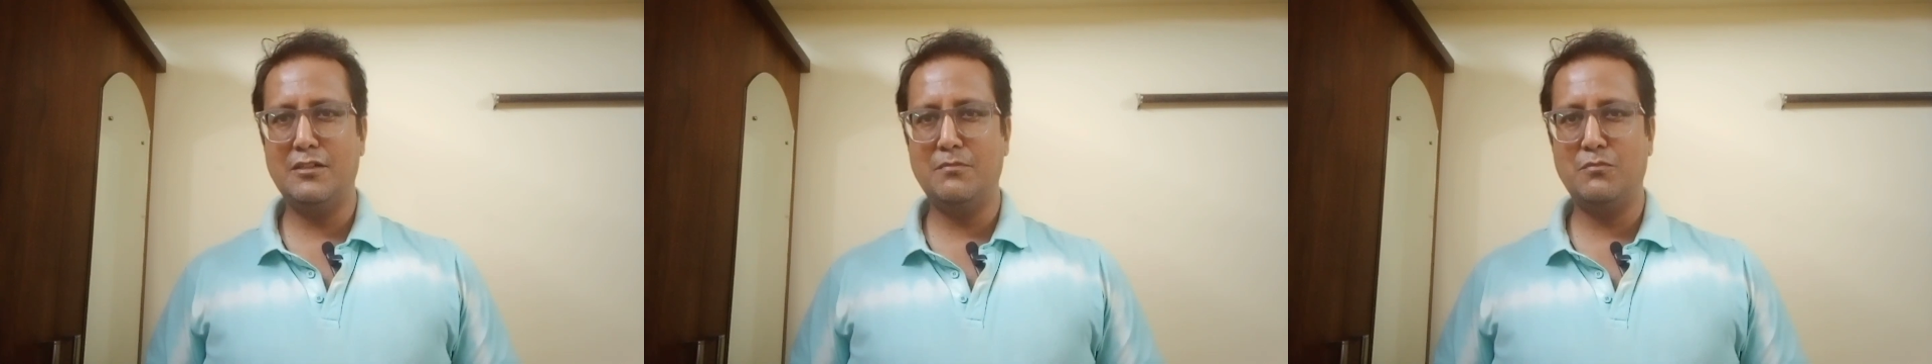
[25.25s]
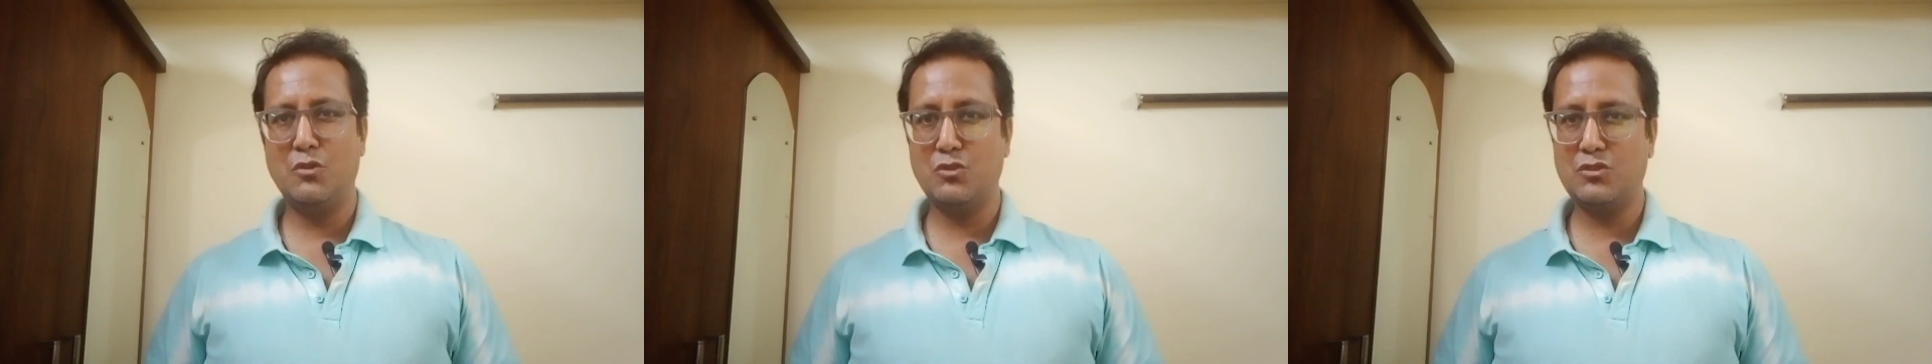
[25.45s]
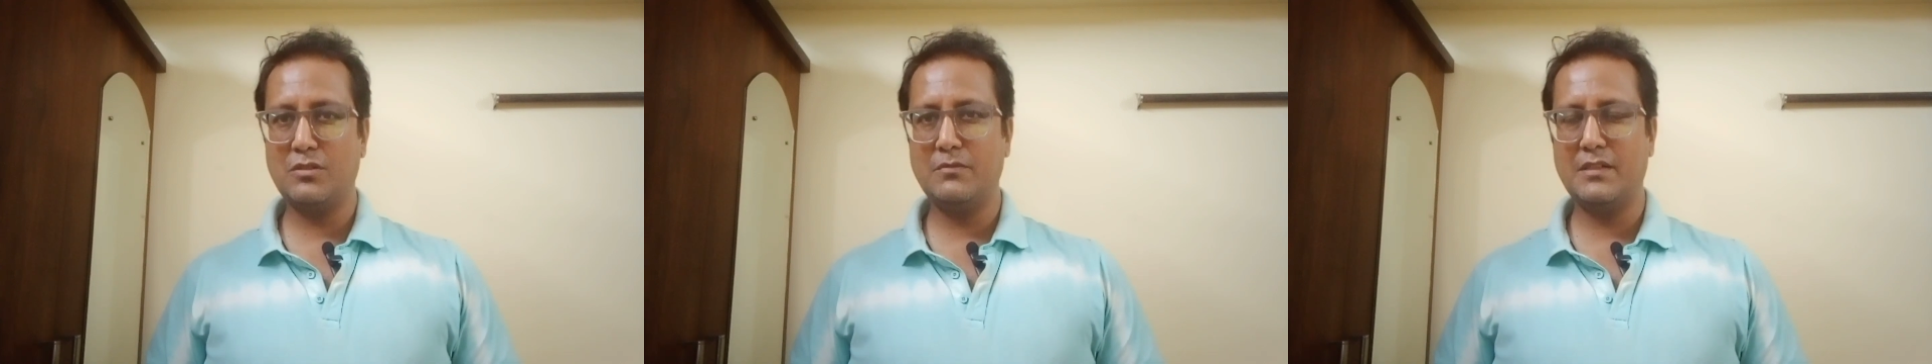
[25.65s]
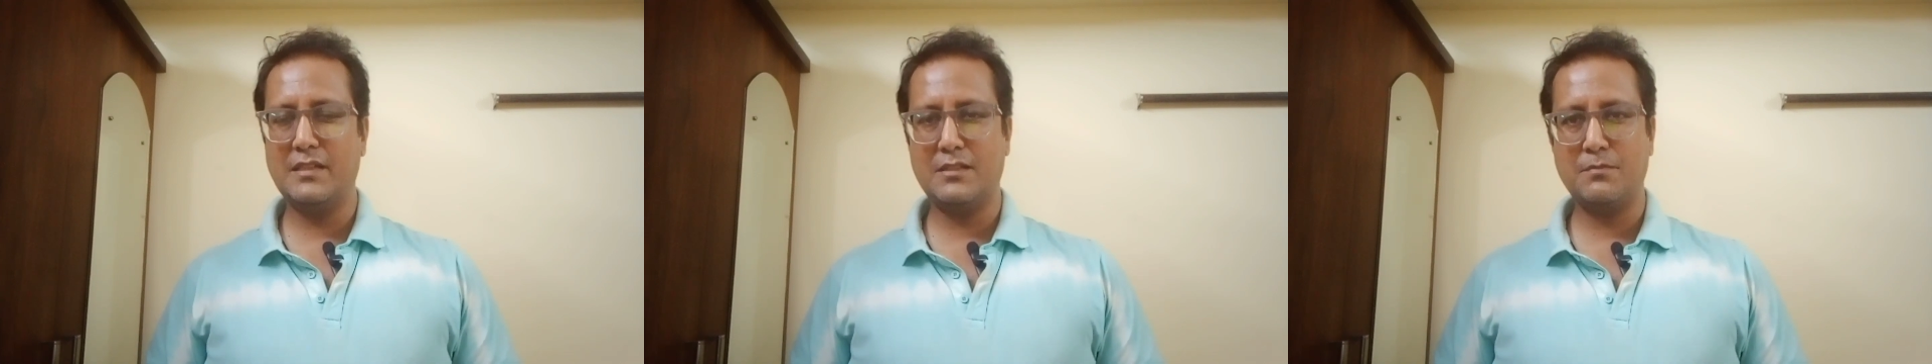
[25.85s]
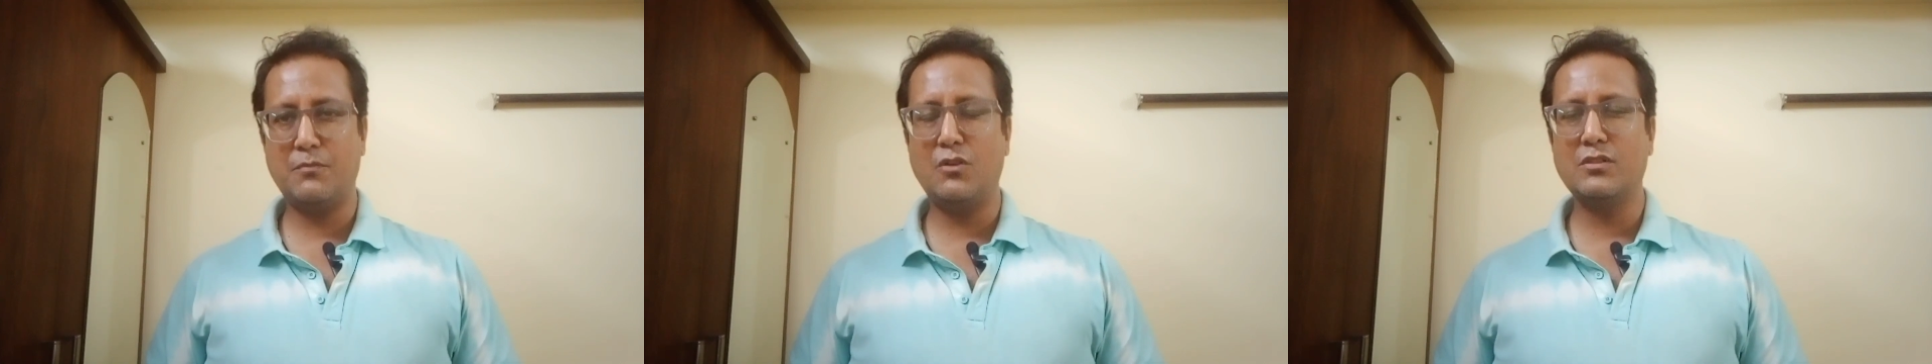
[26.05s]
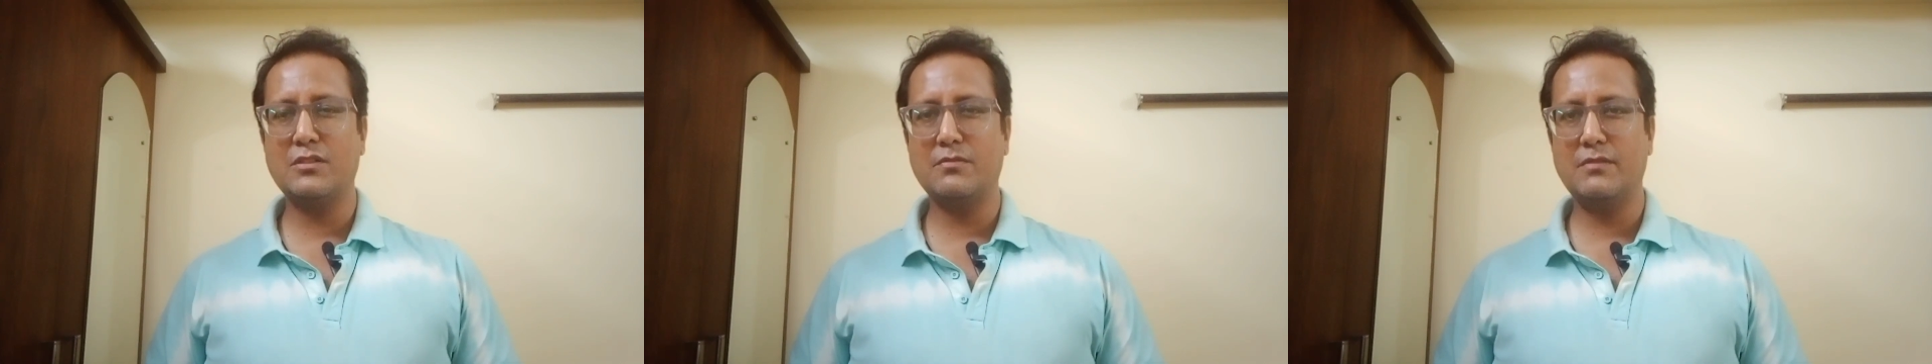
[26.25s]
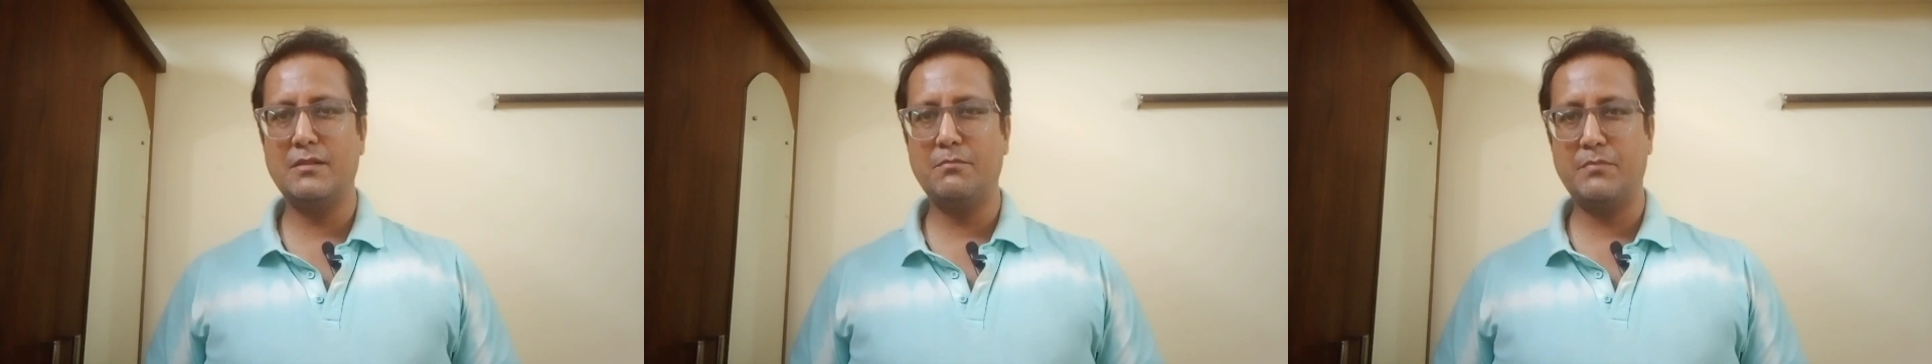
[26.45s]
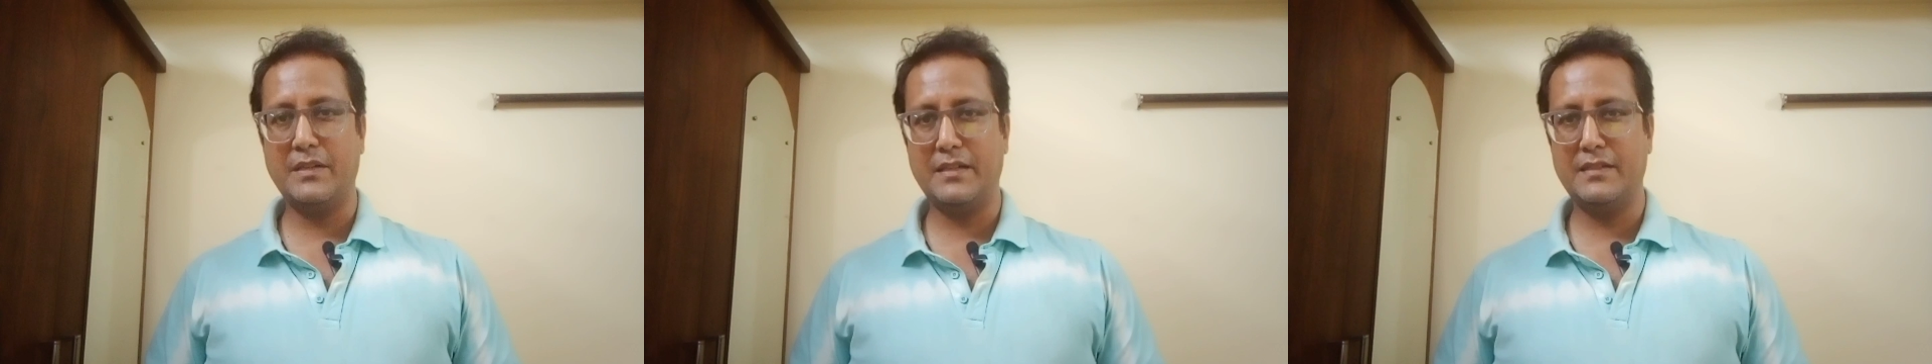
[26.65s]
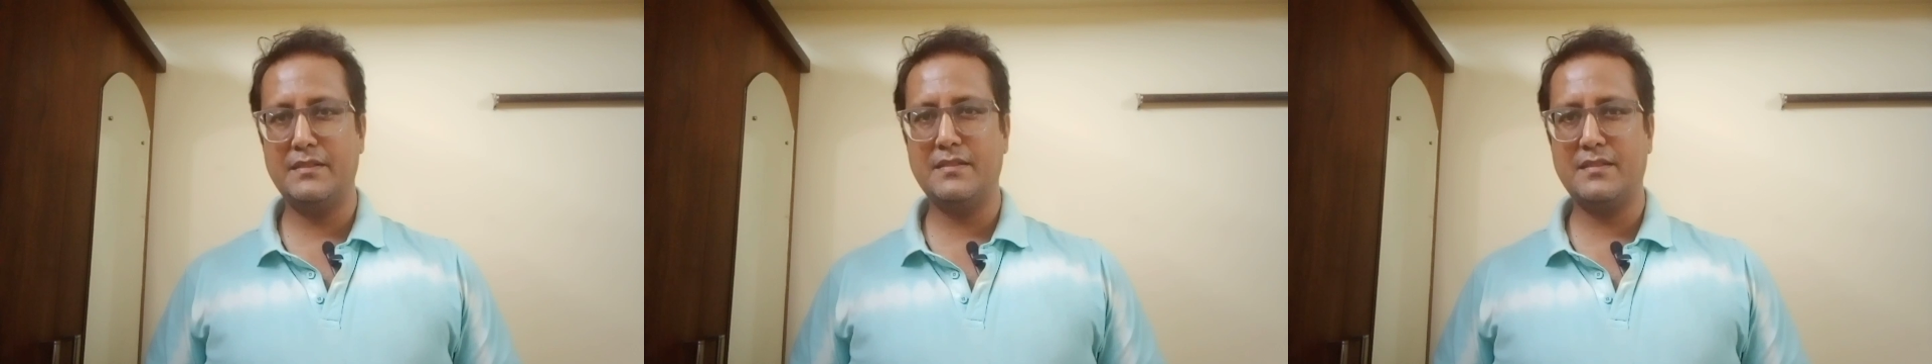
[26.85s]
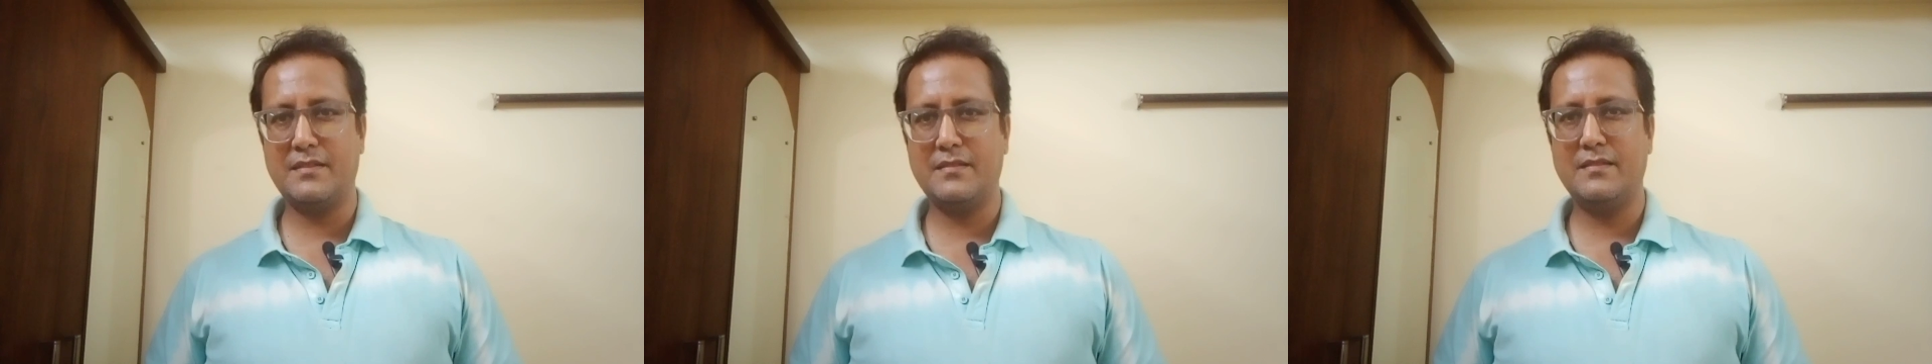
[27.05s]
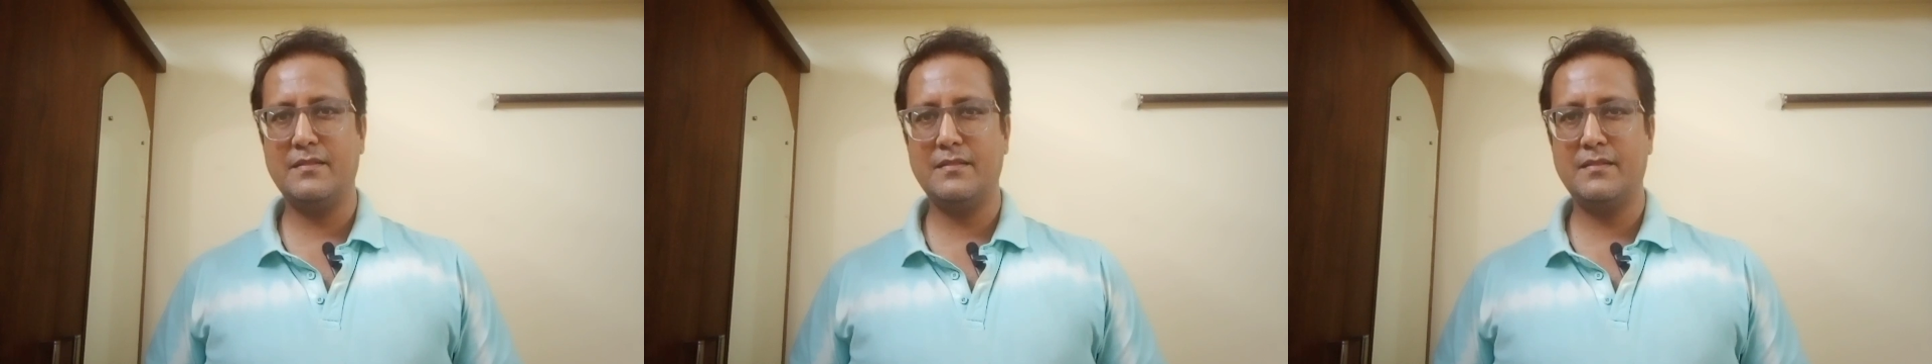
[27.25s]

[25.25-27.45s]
most of the responsible parents,